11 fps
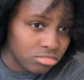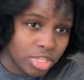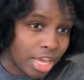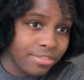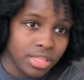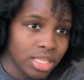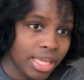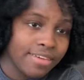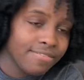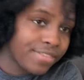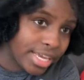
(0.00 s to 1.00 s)
definitely
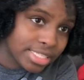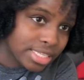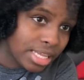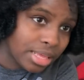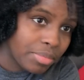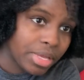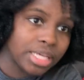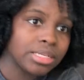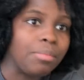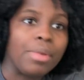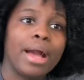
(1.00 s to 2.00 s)
invest in it because
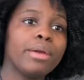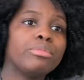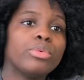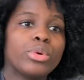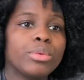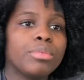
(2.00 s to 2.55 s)
I'm buying more,